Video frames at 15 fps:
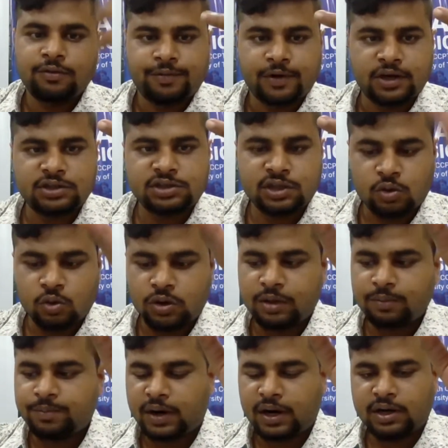First the
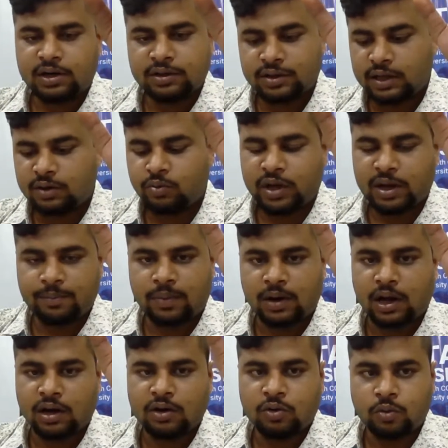coding part, then we can
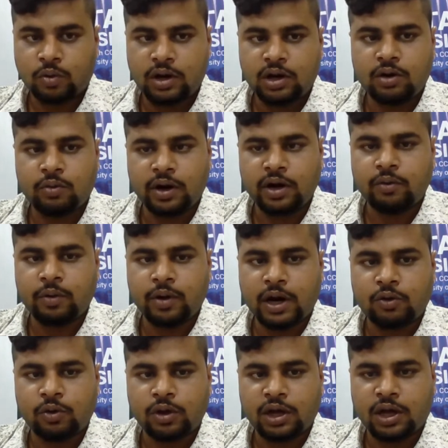plug. Well, when we are
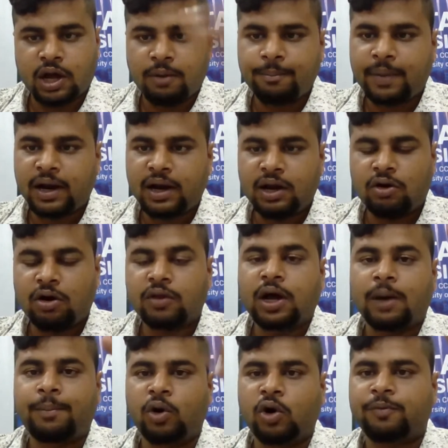doing compiling or the
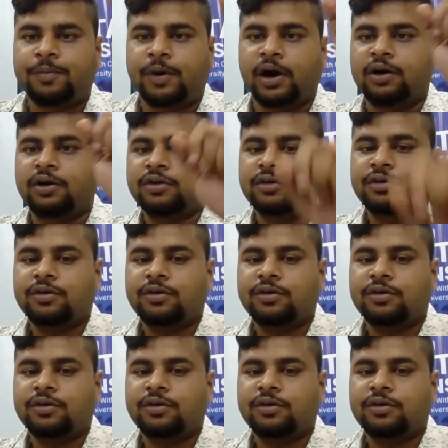upload part.